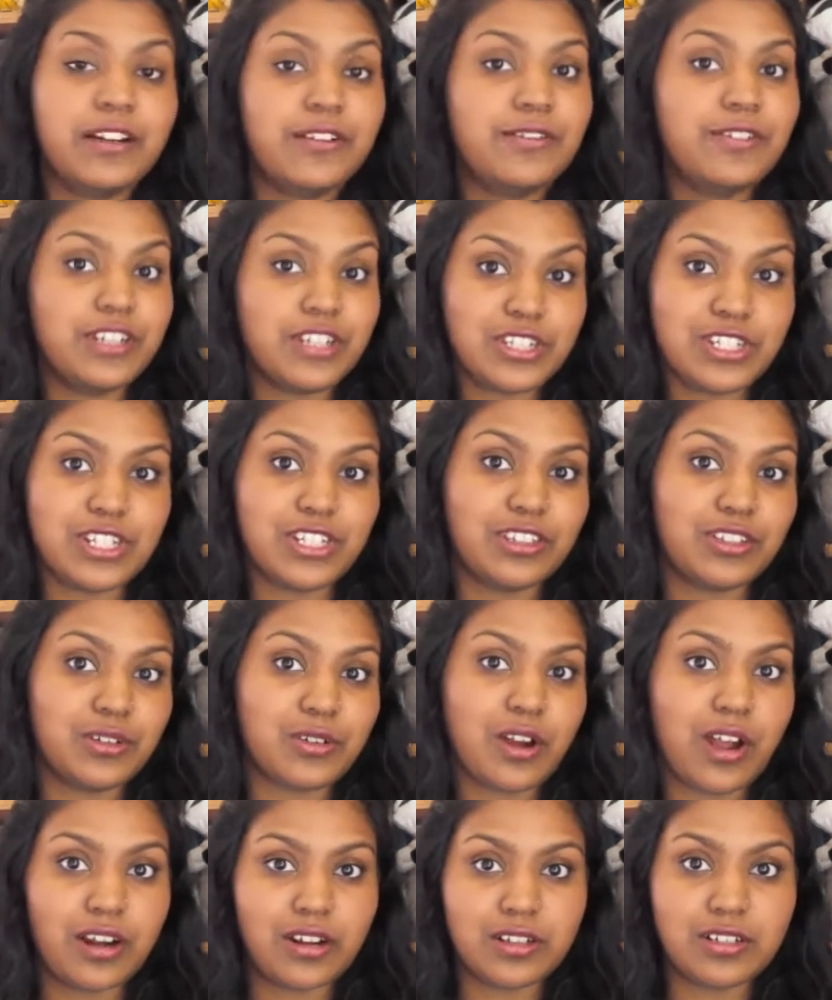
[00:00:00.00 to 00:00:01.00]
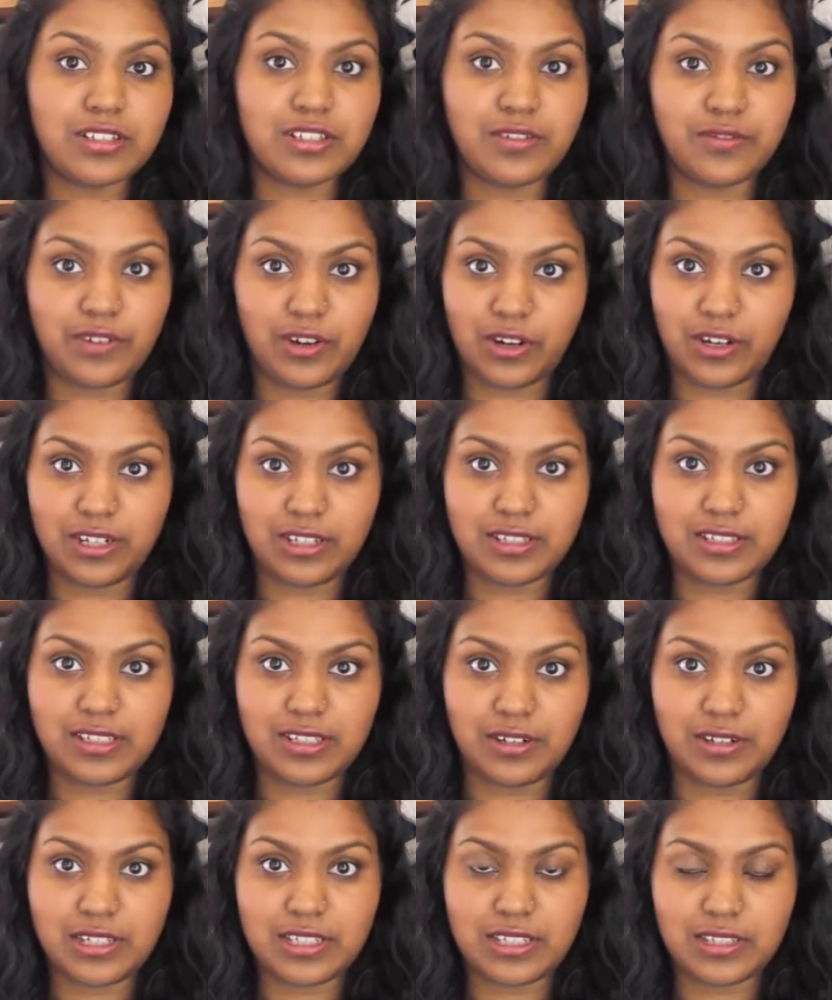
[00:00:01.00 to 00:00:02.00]
on finishing the Chronicles of Narnia
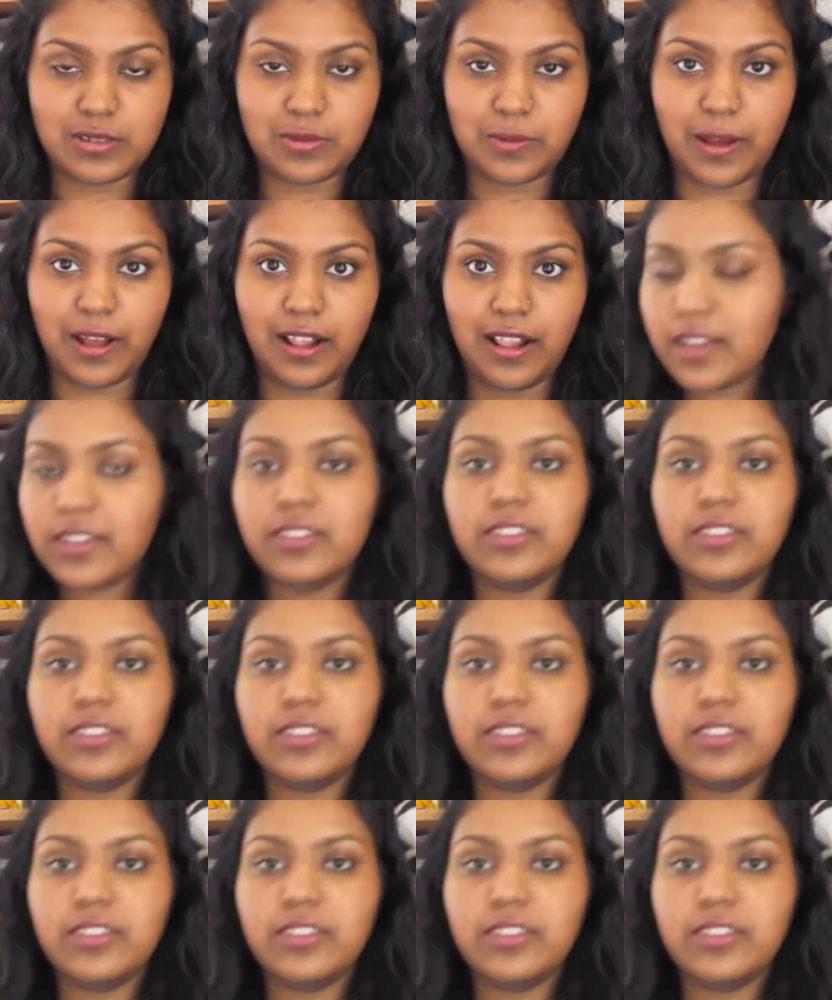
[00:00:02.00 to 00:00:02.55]
series as well.